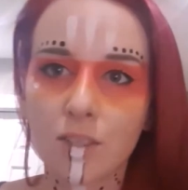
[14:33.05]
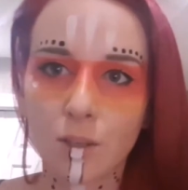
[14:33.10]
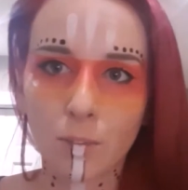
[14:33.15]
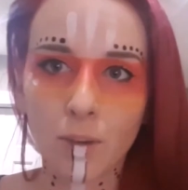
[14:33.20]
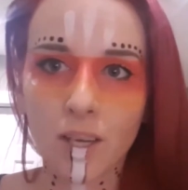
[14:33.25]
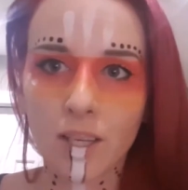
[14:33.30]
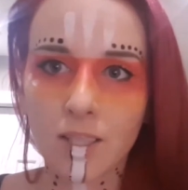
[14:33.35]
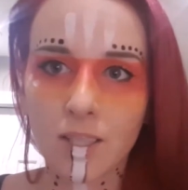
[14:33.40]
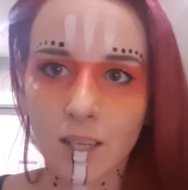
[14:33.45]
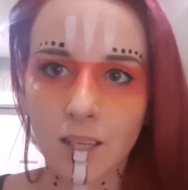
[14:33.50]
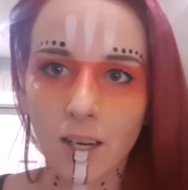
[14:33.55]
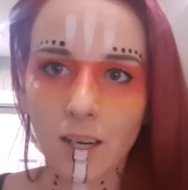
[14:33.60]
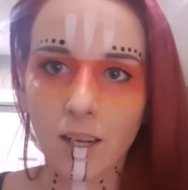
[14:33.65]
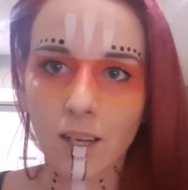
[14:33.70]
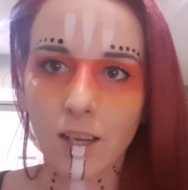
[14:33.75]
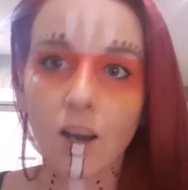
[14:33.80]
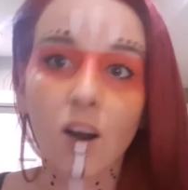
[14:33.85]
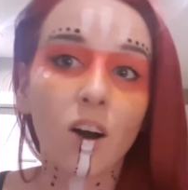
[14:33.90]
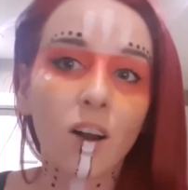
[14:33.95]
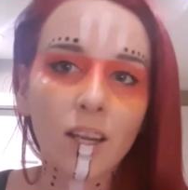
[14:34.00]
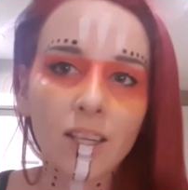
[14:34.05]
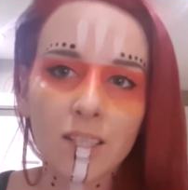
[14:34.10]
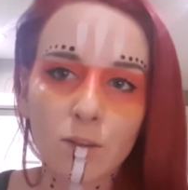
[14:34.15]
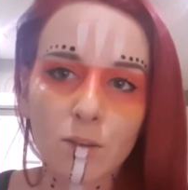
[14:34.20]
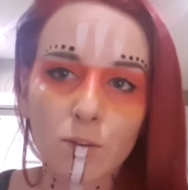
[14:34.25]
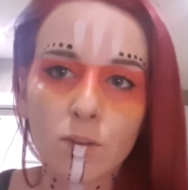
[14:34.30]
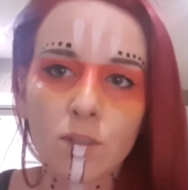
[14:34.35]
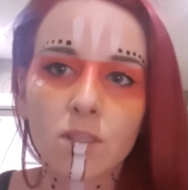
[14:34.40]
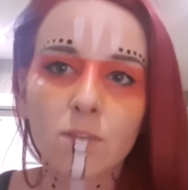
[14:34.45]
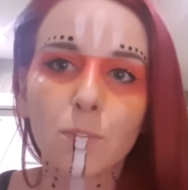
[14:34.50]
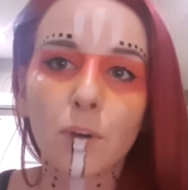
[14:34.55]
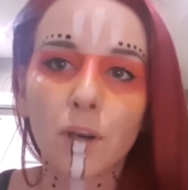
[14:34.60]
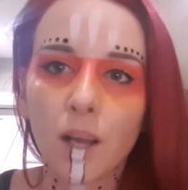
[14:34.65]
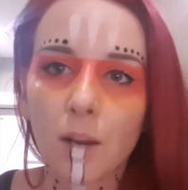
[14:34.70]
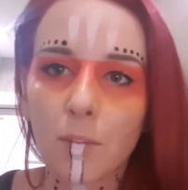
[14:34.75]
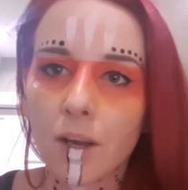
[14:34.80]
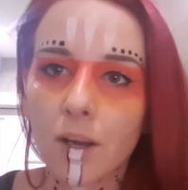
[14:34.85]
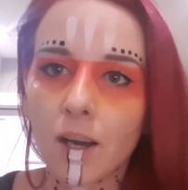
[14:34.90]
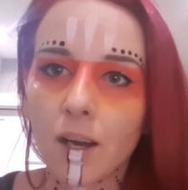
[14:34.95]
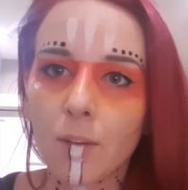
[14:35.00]
So basically all I did was put
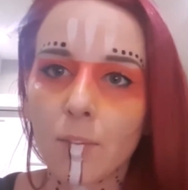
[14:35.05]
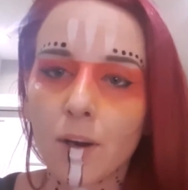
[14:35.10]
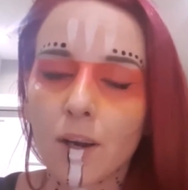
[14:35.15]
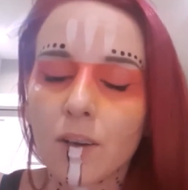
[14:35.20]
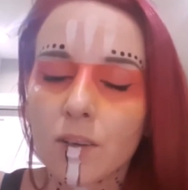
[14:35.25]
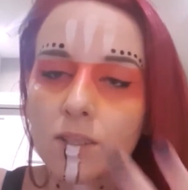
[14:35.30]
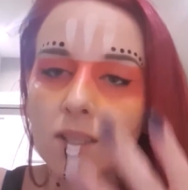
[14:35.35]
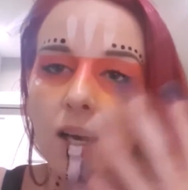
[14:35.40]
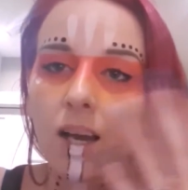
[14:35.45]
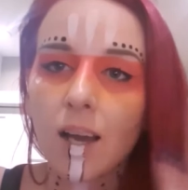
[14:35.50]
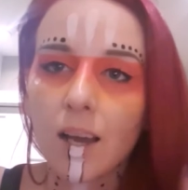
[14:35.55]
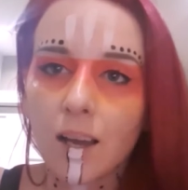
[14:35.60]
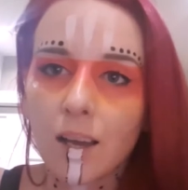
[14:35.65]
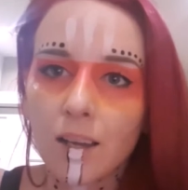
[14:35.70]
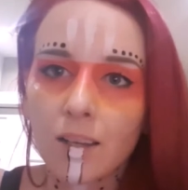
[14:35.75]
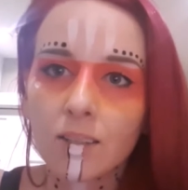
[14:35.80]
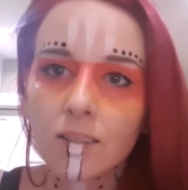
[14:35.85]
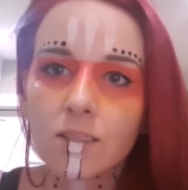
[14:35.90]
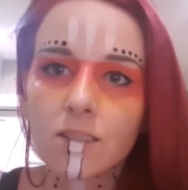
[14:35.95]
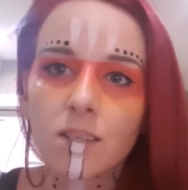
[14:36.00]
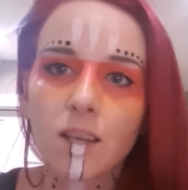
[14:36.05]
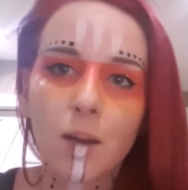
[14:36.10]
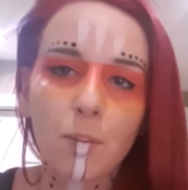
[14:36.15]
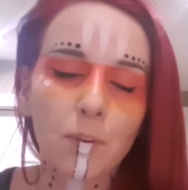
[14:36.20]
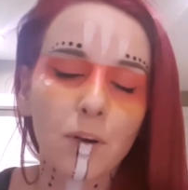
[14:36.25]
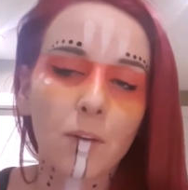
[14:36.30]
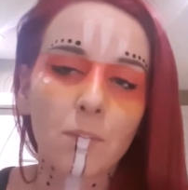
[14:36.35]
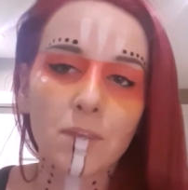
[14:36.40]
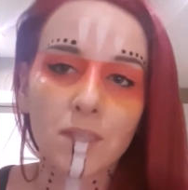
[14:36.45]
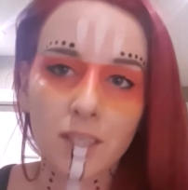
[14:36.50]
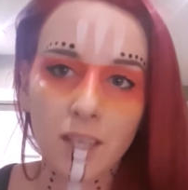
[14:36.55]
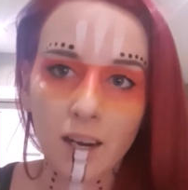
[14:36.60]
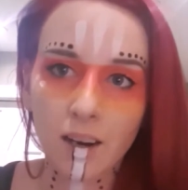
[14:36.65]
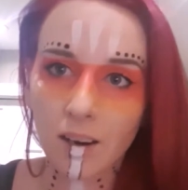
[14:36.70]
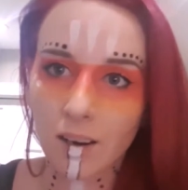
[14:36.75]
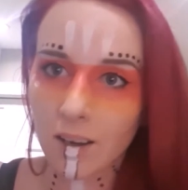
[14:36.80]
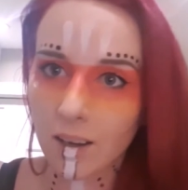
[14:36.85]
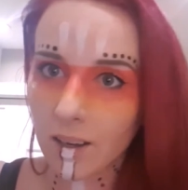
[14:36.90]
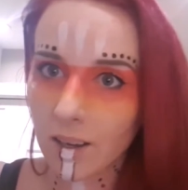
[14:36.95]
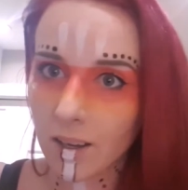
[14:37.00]
on my eyebrows and I put on
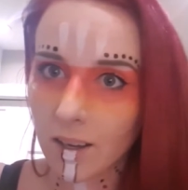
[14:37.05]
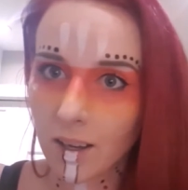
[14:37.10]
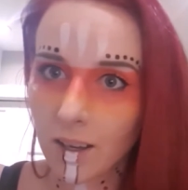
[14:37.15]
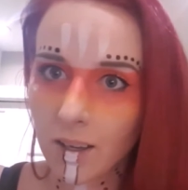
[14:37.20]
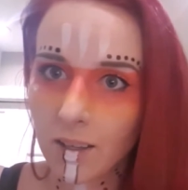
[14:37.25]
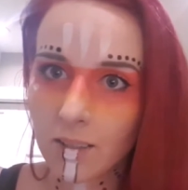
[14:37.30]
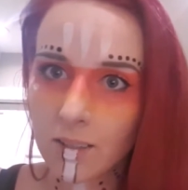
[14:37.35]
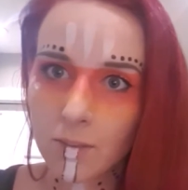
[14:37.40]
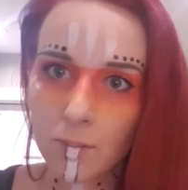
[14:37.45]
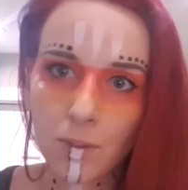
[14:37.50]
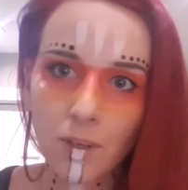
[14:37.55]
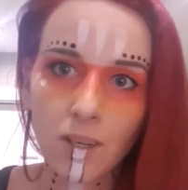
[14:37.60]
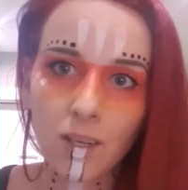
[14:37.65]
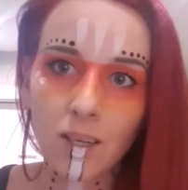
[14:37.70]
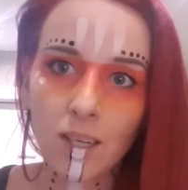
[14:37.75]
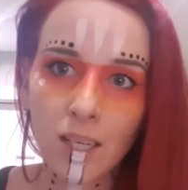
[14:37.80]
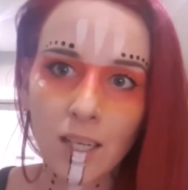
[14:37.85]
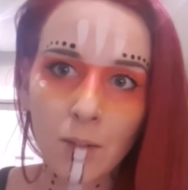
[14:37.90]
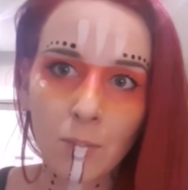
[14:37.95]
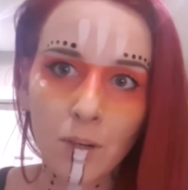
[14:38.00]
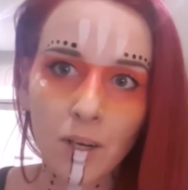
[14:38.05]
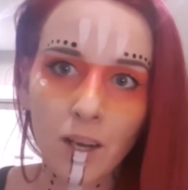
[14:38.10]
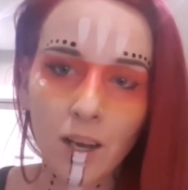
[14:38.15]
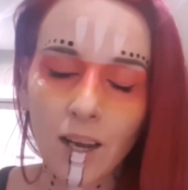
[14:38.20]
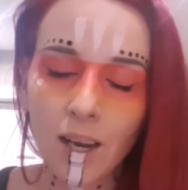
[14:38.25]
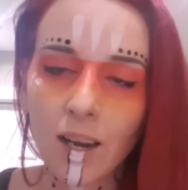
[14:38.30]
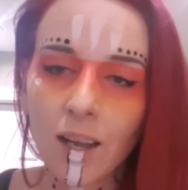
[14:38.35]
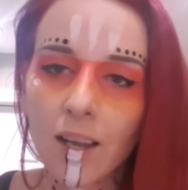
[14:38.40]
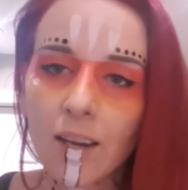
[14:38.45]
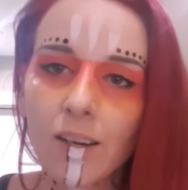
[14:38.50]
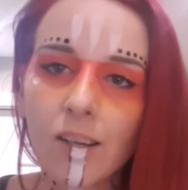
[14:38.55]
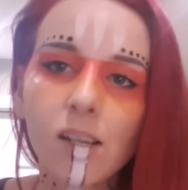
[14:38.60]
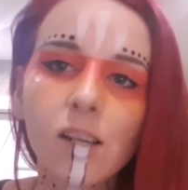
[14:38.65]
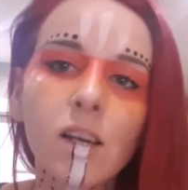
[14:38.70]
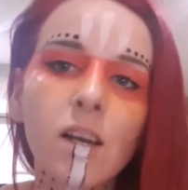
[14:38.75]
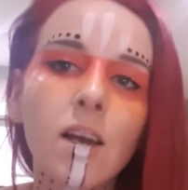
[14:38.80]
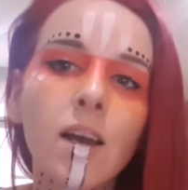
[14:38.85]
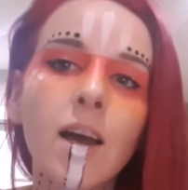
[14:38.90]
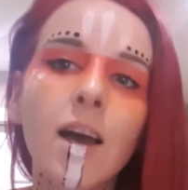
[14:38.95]
mascara and a little bit of eyeliner.